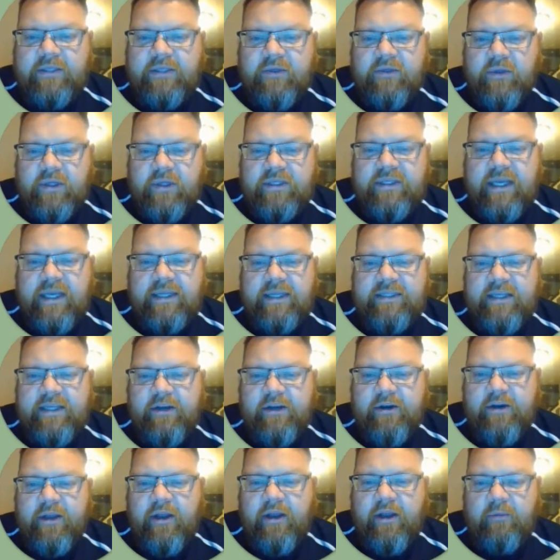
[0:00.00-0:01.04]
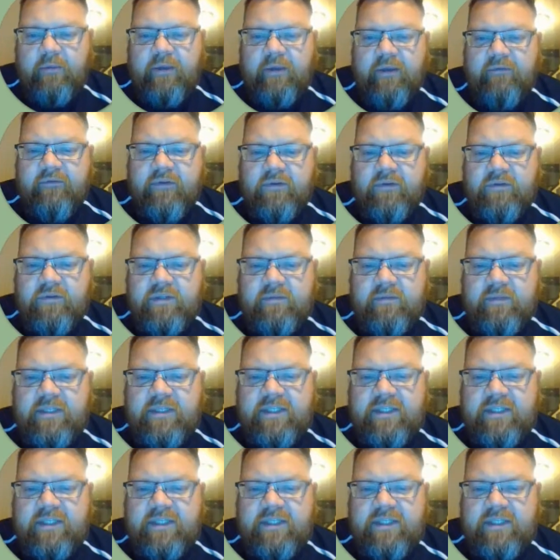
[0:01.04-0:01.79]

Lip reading: so this guy's here to help give you some